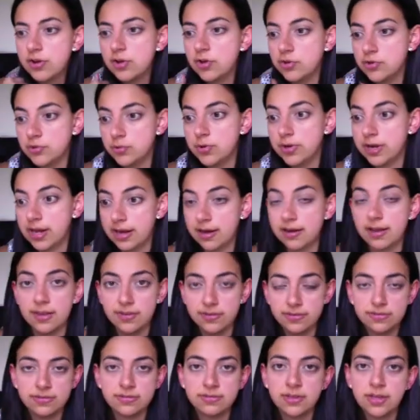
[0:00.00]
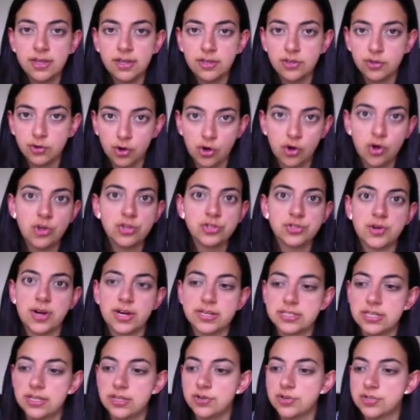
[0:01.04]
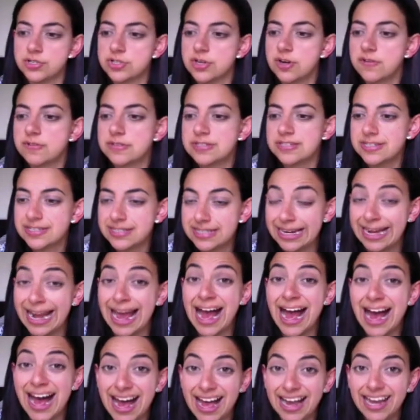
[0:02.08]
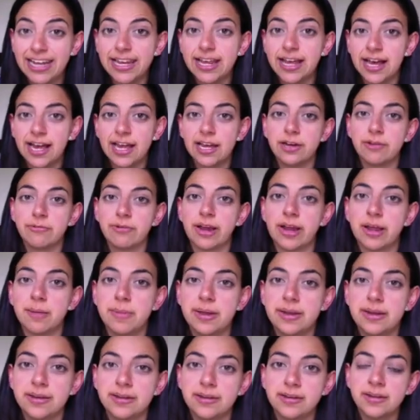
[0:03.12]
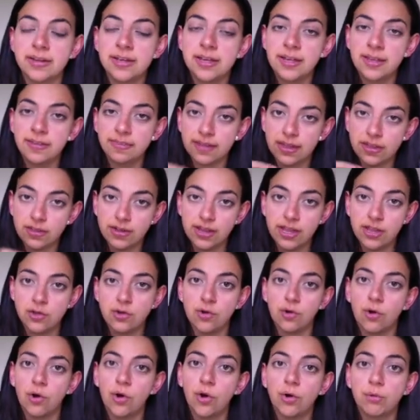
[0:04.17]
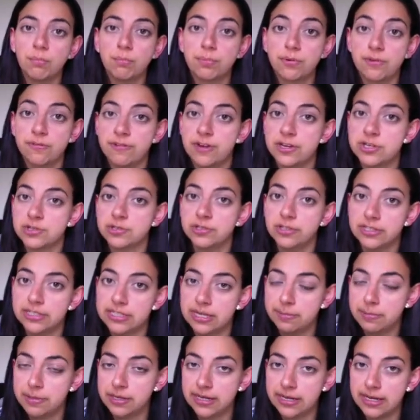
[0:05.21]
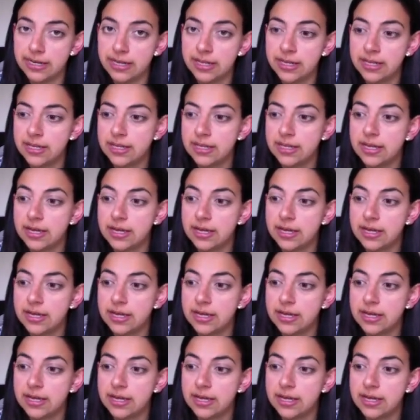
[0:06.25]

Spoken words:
you're doing it as you're contracting your services, then highly, highly recommended that you get your own professional indemnity